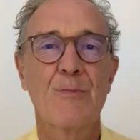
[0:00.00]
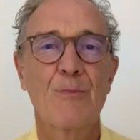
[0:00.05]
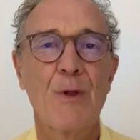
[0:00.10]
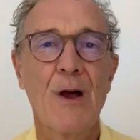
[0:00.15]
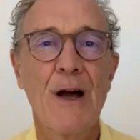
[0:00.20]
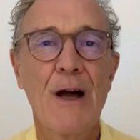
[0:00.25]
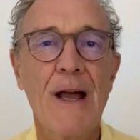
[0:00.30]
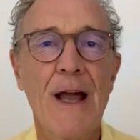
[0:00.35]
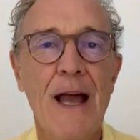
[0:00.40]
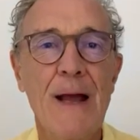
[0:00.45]

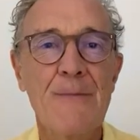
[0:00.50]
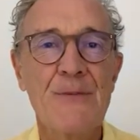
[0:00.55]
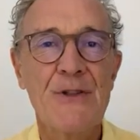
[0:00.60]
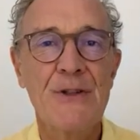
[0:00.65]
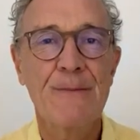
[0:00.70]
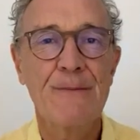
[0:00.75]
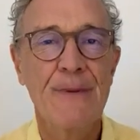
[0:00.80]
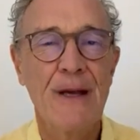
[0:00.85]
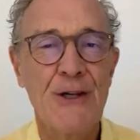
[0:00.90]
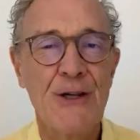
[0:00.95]
Hi, I'm
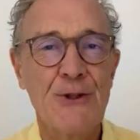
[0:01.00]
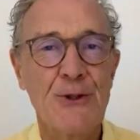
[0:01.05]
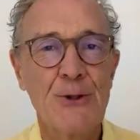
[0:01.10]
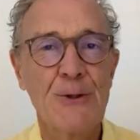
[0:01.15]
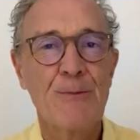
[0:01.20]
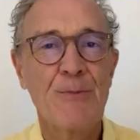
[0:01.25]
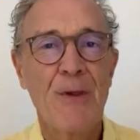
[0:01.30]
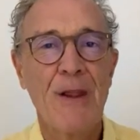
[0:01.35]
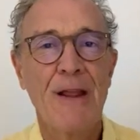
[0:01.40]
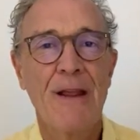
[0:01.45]
Tim
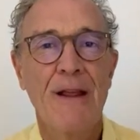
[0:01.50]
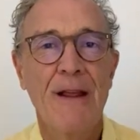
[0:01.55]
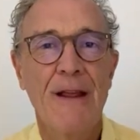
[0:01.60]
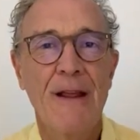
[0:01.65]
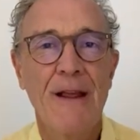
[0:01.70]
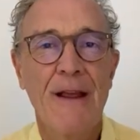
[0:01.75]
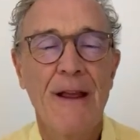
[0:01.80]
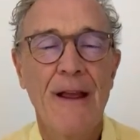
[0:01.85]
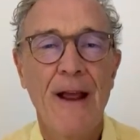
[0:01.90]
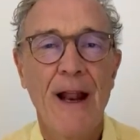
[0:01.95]
Bashaw.
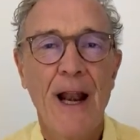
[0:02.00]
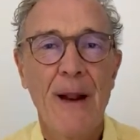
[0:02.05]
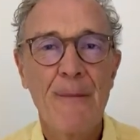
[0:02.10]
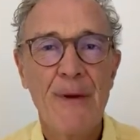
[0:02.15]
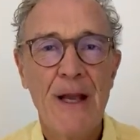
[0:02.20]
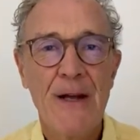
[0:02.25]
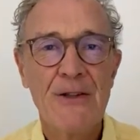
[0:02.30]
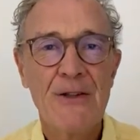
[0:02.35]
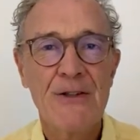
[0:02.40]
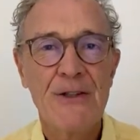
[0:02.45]
I'm
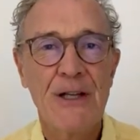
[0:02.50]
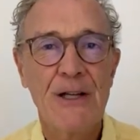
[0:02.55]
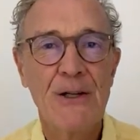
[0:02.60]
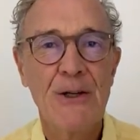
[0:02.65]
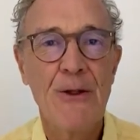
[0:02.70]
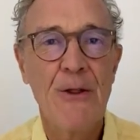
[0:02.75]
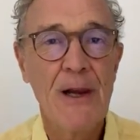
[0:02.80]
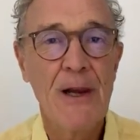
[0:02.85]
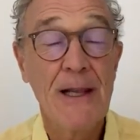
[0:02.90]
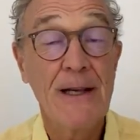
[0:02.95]
here to tell
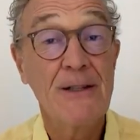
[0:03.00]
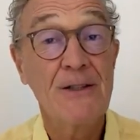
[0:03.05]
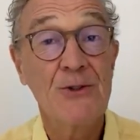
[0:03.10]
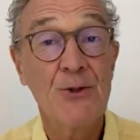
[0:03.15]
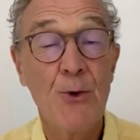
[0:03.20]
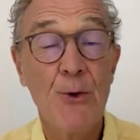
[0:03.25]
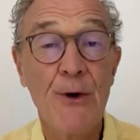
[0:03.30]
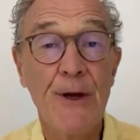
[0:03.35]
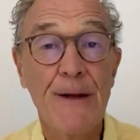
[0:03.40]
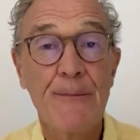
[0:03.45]
you the Link
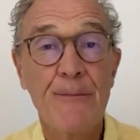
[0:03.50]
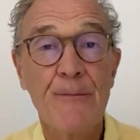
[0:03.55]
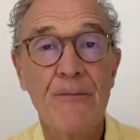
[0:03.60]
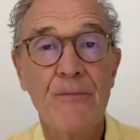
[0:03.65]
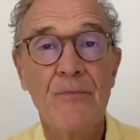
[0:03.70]
story,